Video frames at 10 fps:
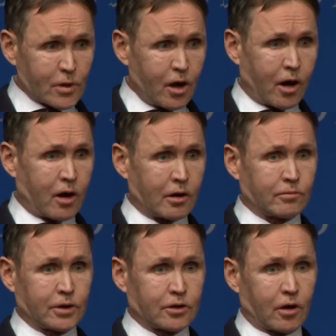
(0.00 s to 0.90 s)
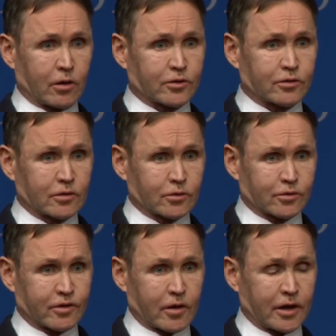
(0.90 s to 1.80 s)
you know, it's
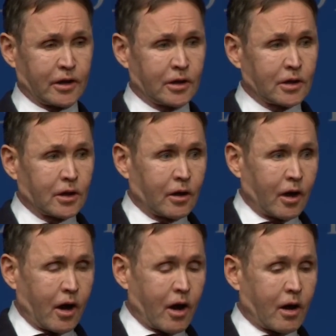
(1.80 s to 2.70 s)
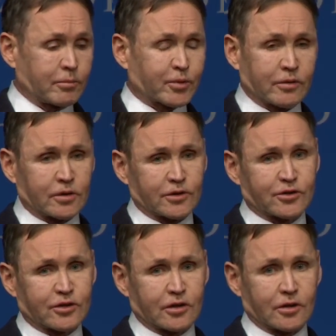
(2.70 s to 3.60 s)
very
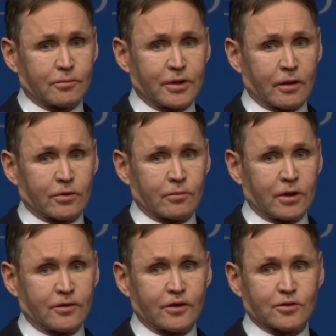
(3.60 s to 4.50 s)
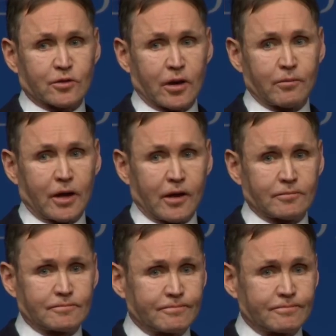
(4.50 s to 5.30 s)
privileged to be able to meet these great men.